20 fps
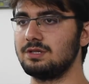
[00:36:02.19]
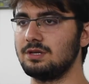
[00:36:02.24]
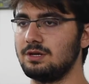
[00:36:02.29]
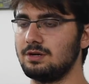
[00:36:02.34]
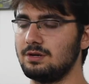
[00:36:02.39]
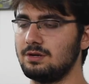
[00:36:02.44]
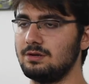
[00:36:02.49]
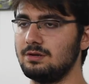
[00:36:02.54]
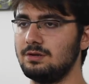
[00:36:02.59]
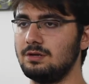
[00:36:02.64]

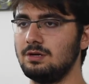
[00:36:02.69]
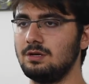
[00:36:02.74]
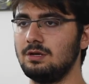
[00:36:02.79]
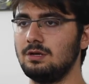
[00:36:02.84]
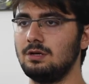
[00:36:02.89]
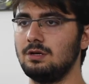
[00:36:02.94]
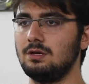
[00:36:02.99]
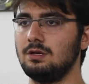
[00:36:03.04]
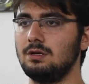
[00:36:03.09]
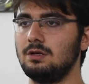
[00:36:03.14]
later,
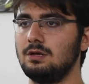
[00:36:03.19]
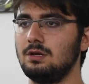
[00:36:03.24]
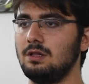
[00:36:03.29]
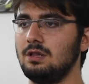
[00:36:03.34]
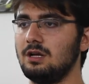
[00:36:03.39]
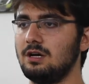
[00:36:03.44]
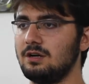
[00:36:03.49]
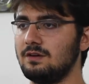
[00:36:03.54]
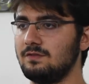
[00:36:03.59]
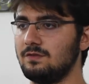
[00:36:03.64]
a
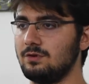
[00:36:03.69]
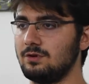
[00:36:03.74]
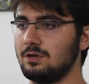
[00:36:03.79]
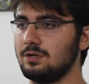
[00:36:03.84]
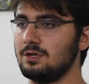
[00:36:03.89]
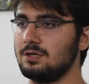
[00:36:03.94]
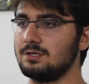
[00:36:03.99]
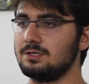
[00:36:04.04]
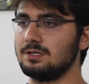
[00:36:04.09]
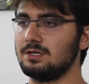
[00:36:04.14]
lot of
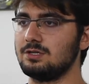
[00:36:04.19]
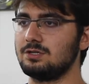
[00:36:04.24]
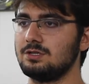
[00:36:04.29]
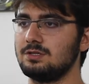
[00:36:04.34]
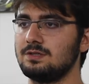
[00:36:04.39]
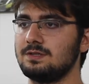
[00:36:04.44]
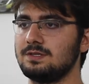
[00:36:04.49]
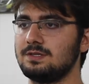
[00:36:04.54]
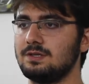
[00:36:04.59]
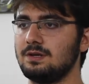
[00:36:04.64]

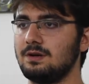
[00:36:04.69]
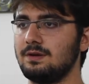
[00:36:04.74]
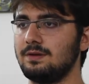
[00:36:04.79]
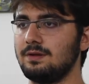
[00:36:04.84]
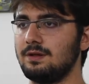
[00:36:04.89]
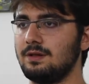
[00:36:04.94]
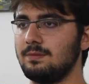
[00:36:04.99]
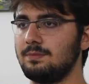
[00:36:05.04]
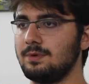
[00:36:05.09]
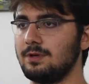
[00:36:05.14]
organizations started
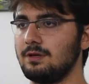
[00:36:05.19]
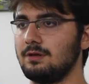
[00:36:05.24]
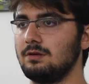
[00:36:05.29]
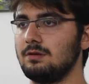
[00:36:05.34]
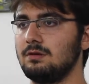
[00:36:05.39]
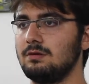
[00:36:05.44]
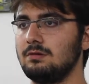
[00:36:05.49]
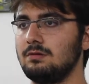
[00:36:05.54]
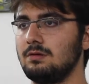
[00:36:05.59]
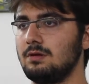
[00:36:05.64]
helping
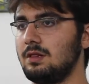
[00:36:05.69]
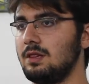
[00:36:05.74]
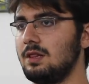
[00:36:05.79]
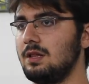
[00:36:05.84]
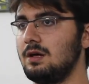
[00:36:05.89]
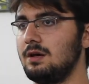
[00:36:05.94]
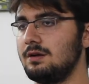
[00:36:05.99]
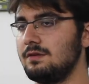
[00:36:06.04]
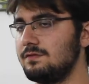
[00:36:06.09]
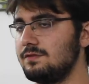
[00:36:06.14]
a
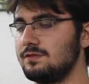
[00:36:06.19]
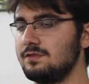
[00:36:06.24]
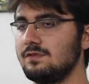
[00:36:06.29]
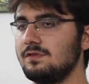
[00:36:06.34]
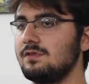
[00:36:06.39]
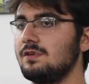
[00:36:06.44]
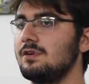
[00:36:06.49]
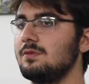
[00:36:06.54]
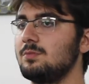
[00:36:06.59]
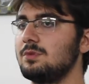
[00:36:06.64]
lot of
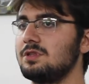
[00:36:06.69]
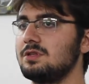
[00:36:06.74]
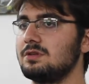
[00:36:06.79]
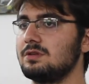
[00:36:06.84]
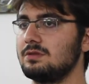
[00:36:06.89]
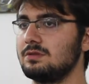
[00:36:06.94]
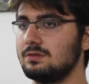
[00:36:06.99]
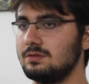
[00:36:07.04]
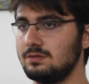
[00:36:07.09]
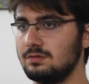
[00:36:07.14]
Syrian
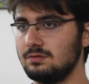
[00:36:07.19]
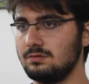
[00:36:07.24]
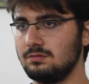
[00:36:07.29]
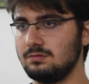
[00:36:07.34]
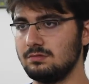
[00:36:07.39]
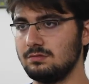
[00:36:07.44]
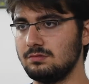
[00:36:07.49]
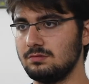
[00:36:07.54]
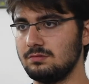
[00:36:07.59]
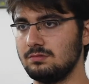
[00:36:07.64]
Armenians.
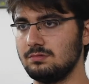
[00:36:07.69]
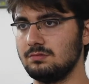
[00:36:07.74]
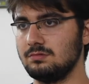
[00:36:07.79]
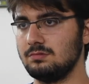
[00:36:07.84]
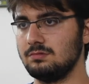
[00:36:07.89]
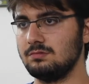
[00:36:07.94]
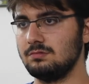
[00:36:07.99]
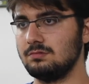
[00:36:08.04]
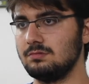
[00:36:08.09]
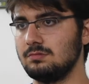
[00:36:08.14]

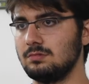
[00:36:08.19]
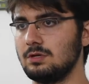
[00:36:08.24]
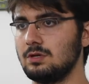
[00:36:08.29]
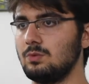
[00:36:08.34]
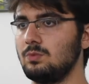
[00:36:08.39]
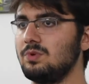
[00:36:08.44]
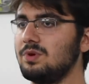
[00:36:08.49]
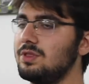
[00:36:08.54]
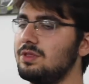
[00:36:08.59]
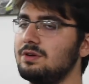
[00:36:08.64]

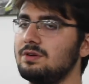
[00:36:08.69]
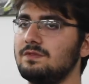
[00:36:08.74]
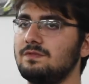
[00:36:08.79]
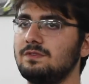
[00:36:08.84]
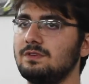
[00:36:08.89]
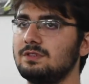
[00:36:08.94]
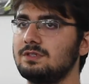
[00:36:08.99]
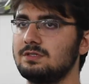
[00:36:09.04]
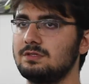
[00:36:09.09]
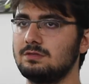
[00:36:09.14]
Whether if
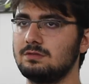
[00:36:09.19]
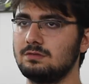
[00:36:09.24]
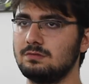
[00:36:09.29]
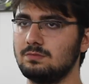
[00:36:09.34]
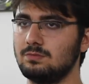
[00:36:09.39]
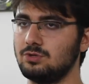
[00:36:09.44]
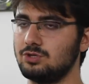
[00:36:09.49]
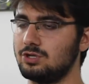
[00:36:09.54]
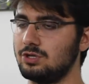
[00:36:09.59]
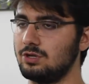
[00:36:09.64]
it's
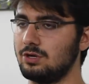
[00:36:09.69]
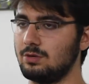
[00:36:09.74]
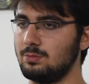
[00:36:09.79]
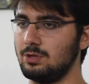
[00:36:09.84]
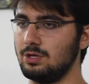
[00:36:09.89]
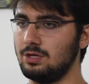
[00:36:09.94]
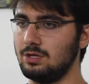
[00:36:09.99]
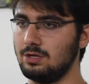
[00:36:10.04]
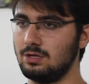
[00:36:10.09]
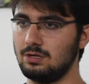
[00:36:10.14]
Mission
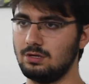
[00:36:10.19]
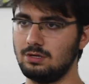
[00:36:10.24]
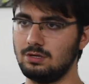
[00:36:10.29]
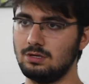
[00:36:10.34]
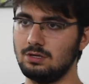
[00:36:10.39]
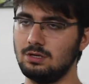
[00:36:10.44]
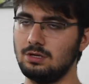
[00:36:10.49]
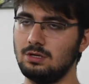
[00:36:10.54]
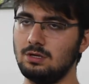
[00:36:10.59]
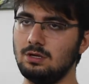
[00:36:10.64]
Armenia
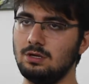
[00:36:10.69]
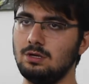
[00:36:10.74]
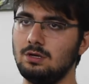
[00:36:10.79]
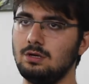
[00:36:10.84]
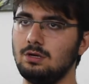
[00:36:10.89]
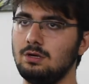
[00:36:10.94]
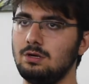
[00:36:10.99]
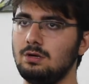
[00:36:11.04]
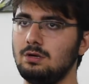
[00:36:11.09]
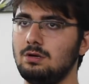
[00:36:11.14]

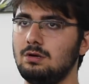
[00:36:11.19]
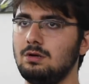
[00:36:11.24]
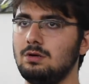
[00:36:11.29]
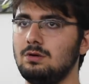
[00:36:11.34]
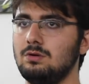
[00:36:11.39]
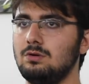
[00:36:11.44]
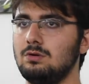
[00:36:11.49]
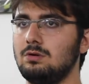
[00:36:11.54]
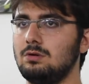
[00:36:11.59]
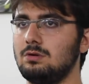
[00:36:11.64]

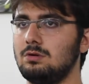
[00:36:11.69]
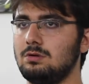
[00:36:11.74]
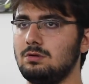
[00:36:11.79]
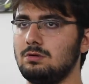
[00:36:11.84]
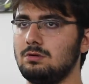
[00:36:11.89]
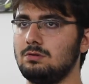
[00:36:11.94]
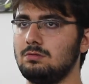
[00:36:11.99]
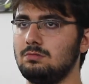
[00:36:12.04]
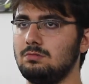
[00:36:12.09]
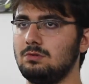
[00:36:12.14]
or
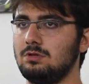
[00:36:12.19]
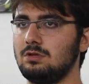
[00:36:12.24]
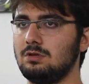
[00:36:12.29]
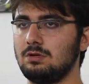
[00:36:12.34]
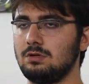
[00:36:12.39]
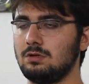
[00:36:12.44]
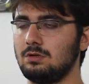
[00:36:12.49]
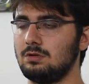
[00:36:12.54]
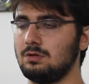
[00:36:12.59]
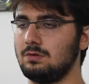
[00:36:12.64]

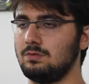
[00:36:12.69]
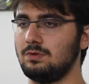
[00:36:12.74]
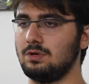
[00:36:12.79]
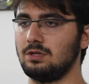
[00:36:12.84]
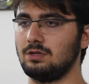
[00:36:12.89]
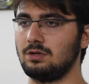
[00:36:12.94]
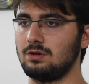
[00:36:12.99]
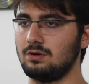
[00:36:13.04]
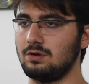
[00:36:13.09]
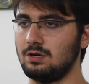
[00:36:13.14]
the
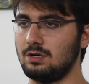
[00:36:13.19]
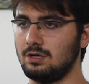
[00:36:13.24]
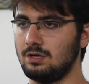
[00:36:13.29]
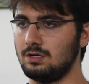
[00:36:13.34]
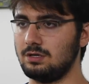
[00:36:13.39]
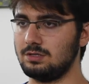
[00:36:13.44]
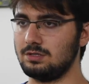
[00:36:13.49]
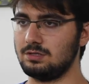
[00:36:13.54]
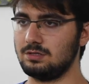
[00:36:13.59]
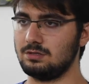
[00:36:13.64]
Red
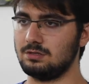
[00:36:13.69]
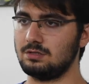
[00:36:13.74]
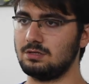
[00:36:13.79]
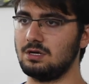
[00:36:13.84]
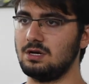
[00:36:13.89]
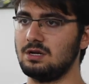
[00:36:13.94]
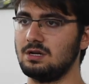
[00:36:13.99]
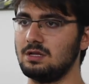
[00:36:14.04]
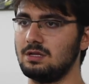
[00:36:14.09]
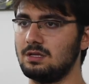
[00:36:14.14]
Cross,
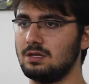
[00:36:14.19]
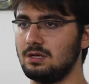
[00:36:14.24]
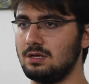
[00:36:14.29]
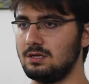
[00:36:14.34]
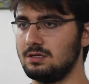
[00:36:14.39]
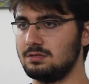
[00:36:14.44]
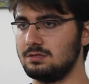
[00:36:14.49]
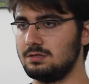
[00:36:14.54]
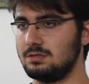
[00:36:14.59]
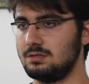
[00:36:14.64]

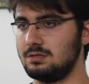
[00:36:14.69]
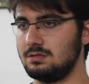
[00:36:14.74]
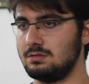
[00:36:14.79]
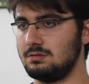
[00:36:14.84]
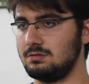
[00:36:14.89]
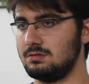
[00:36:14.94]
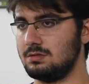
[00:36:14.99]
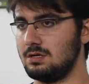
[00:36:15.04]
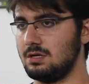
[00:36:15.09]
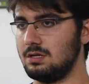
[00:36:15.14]

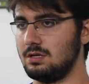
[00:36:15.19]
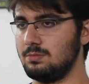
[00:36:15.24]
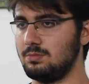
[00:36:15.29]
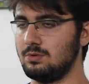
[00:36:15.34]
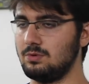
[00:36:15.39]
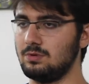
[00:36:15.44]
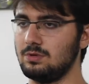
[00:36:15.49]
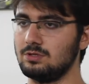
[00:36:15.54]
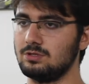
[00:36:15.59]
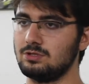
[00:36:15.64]
Caritas,
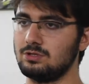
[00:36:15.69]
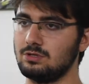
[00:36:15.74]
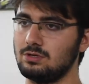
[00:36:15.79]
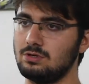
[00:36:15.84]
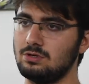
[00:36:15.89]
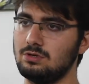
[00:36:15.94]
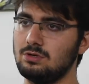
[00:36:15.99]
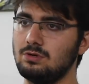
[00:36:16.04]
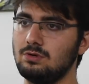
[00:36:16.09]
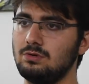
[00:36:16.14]
Aleppo
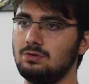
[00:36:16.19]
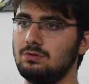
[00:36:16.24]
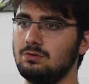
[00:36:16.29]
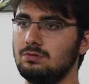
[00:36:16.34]
NGO.